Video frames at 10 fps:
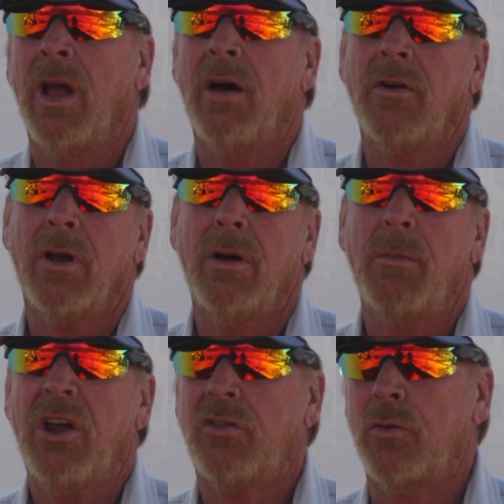having a
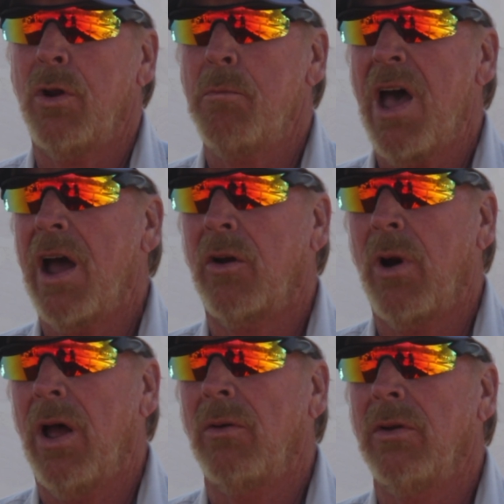masonry
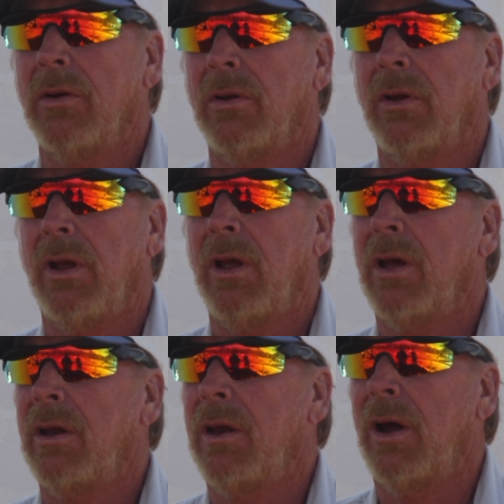background,
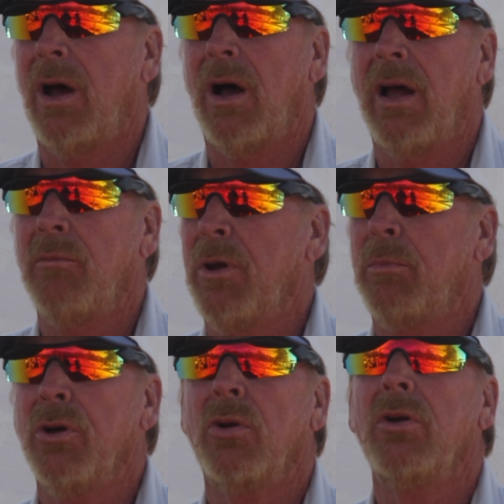and I've
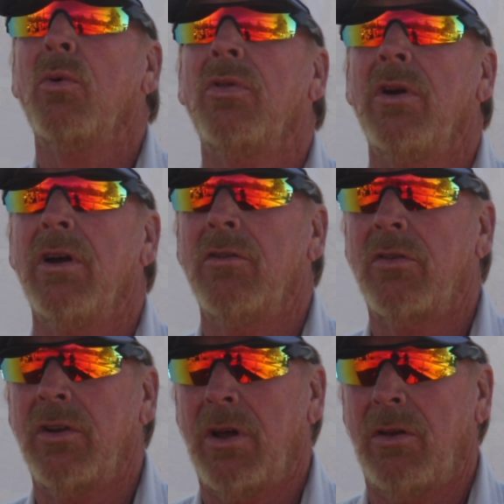been building with it ever
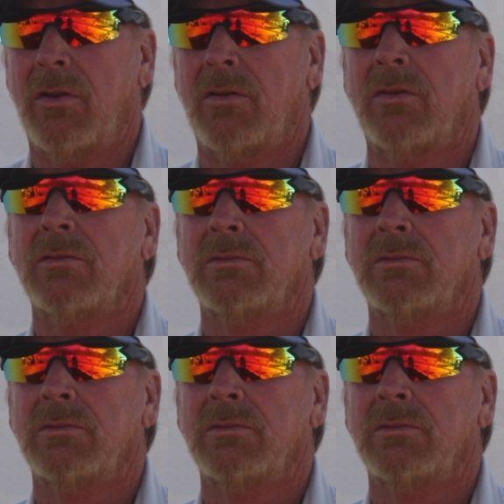since.